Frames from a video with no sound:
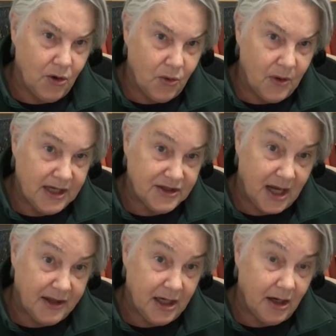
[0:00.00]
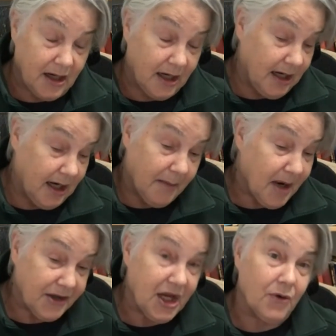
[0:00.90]
who is on the
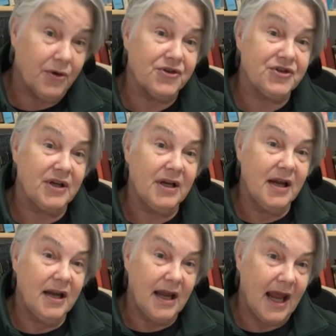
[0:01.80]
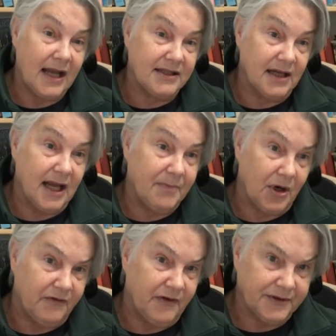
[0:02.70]
among the owners at
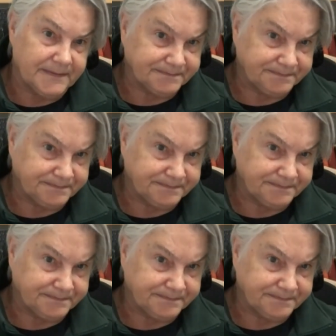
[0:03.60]
Butterfield.